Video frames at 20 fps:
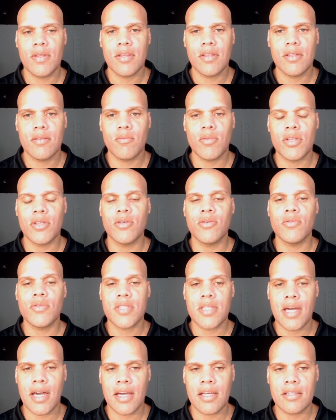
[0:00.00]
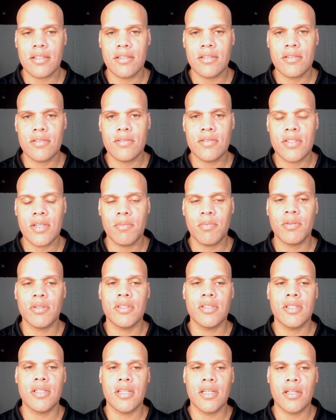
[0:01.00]
we use that typically
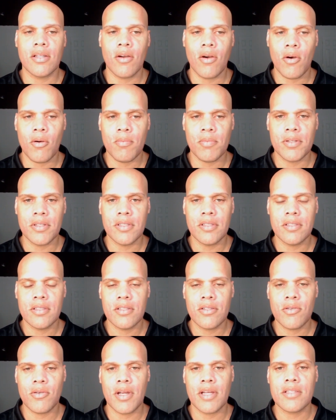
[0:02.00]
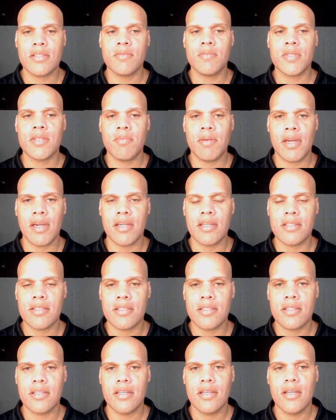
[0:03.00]
to get open, create some space
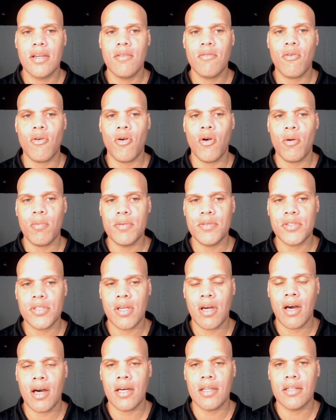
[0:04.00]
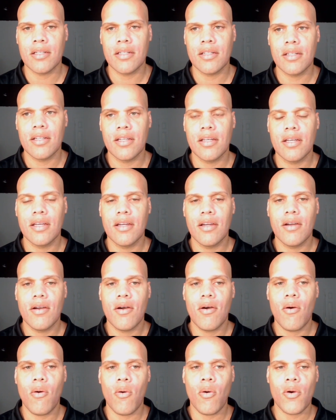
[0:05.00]
for open shot,
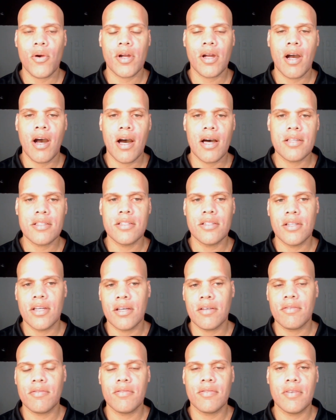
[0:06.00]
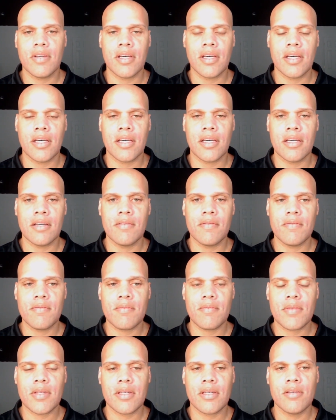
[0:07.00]
or cause enough
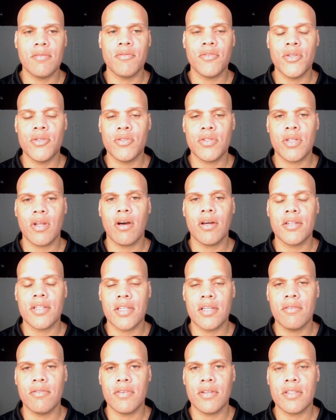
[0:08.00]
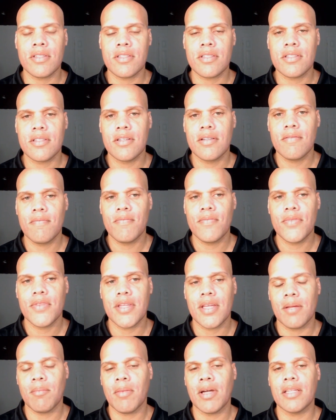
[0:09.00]
confusion on defense that
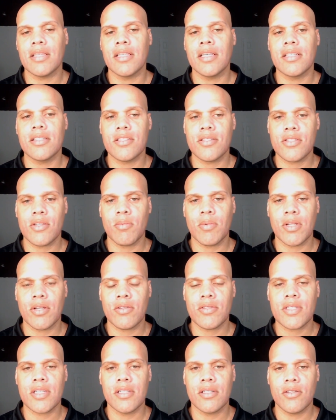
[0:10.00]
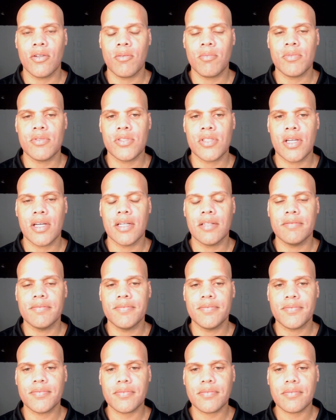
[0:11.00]
it might lead to someone else getting an open shot.
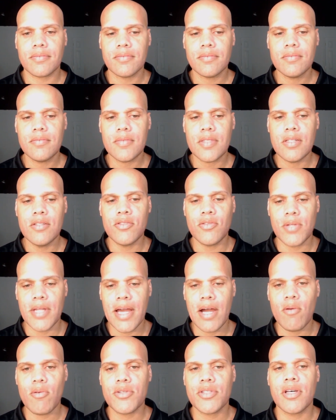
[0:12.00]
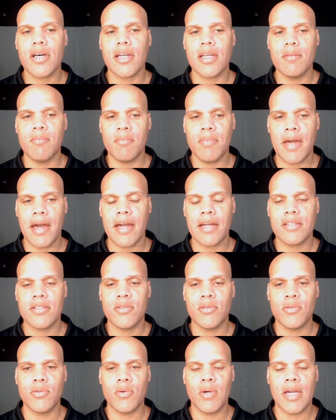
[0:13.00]
So now we're talking back
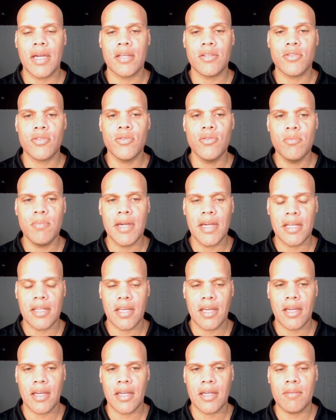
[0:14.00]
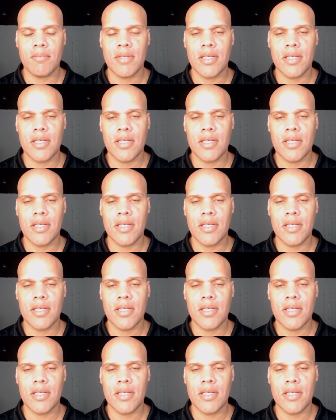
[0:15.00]
to a two-man game